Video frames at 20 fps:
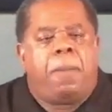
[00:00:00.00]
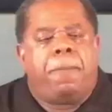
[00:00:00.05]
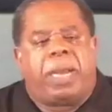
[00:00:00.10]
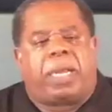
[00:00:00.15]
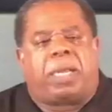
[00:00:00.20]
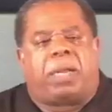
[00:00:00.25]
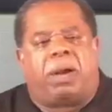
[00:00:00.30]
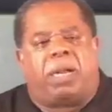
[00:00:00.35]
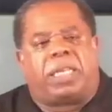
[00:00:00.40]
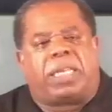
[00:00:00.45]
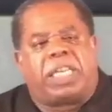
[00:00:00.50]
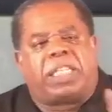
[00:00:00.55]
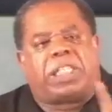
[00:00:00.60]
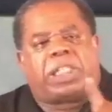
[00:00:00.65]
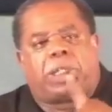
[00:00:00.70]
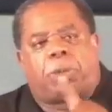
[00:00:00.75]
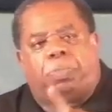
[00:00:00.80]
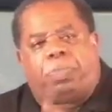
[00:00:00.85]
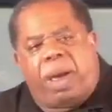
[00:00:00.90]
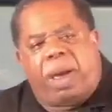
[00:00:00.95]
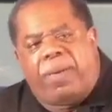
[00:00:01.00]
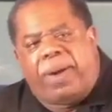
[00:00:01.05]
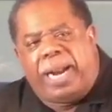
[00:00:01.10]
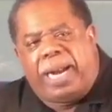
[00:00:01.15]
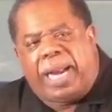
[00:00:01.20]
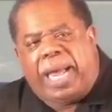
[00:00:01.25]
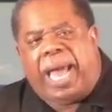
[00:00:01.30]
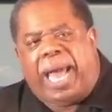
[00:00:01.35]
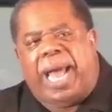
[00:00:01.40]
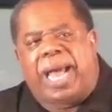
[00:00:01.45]
because a
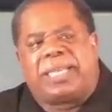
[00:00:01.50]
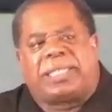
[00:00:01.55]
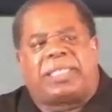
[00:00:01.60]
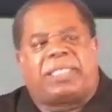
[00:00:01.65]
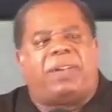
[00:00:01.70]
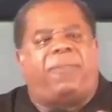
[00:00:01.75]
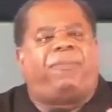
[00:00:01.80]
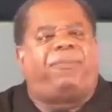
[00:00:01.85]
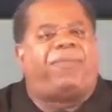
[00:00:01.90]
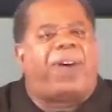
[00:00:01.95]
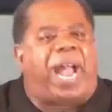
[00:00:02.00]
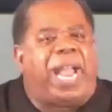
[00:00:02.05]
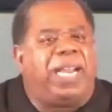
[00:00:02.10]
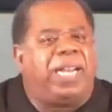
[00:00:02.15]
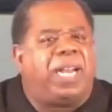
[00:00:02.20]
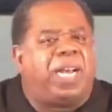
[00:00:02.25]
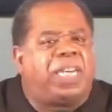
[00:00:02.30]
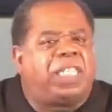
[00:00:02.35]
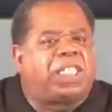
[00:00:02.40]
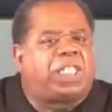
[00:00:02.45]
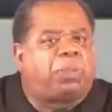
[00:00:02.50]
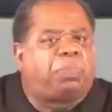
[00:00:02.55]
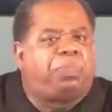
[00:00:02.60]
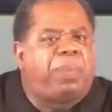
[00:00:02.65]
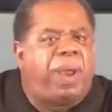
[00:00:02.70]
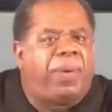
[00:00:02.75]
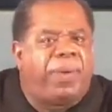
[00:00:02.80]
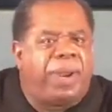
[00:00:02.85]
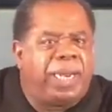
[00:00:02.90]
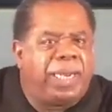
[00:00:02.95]
spirit has to fight a
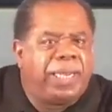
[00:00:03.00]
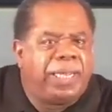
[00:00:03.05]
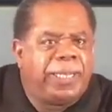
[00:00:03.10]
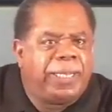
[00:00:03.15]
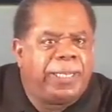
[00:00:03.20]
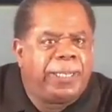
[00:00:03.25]
spirit.